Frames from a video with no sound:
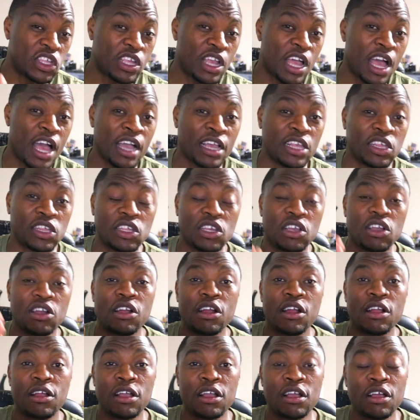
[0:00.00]
stocks
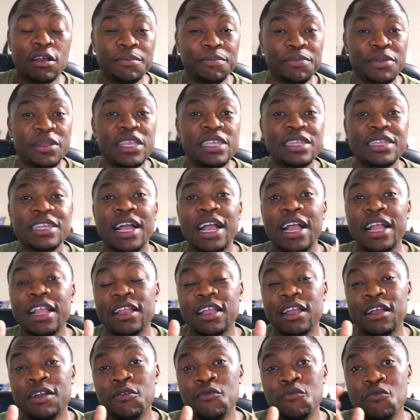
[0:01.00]
are companies
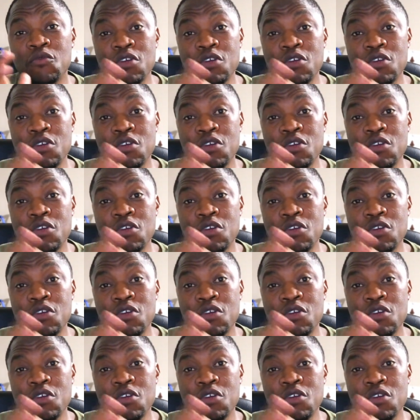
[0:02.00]
that are uh,